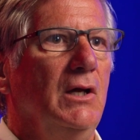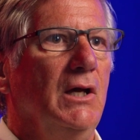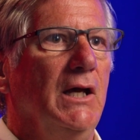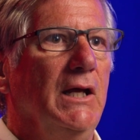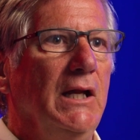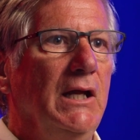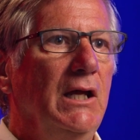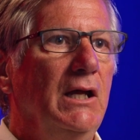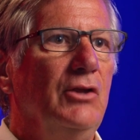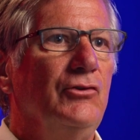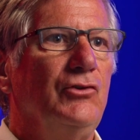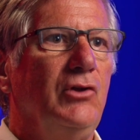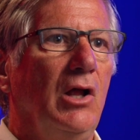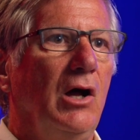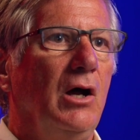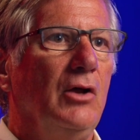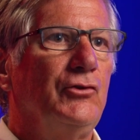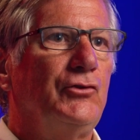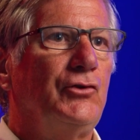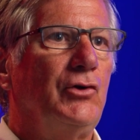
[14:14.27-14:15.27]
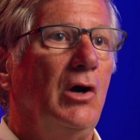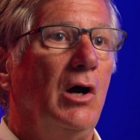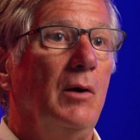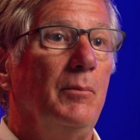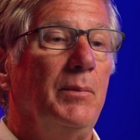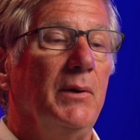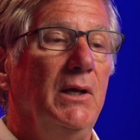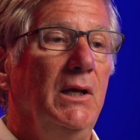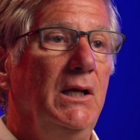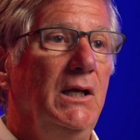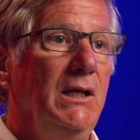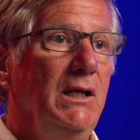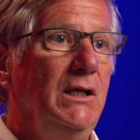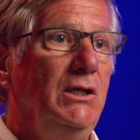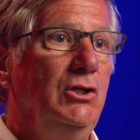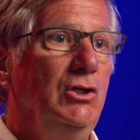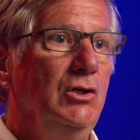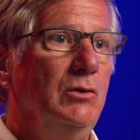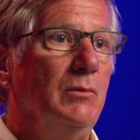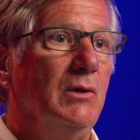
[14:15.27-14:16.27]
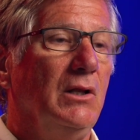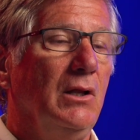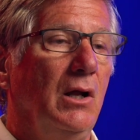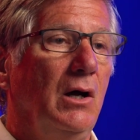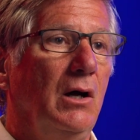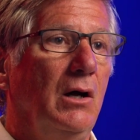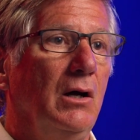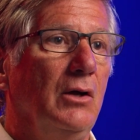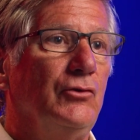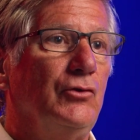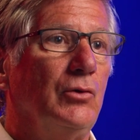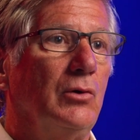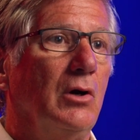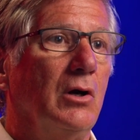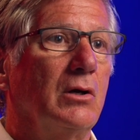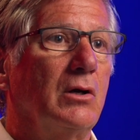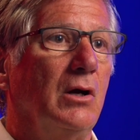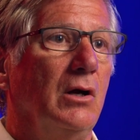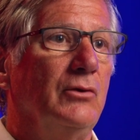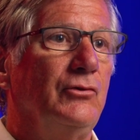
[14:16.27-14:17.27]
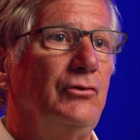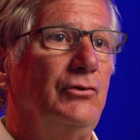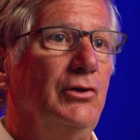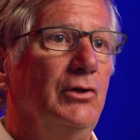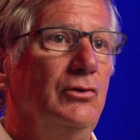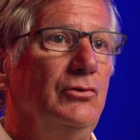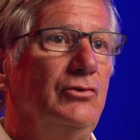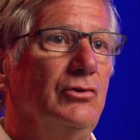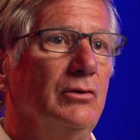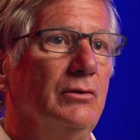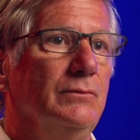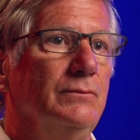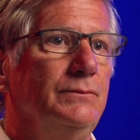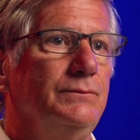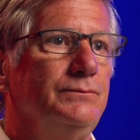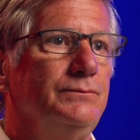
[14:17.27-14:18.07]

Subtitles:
and His laws trump any human laws or our Constitution.